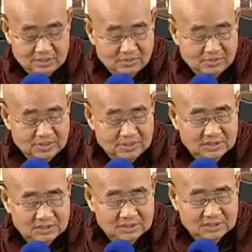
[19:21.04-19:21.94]
while
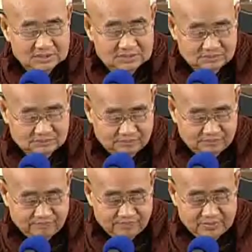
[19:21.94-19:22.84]
he is
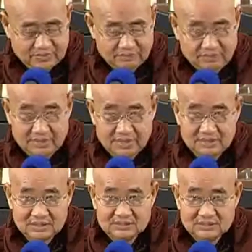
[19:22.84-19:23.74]

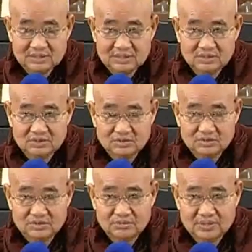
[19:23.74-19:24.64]
practicing in
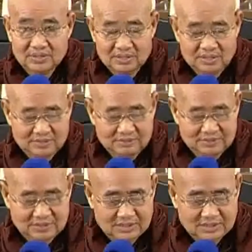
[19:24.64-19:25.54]
Uruvela
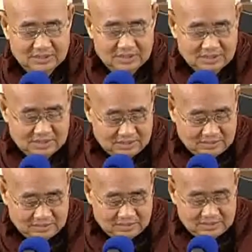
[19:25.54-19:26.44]
after
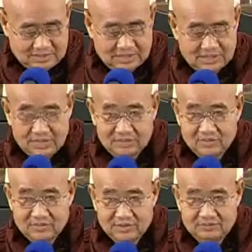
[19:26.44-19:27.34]
taking
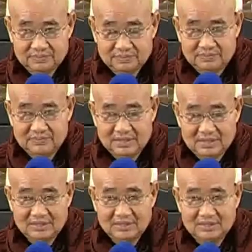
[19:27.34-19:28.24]
normal food,
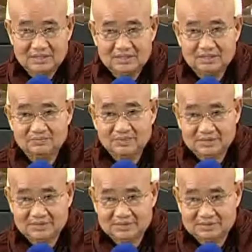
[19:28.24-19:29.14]
at that time he
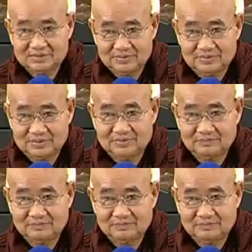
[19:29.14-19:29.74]
practiced only.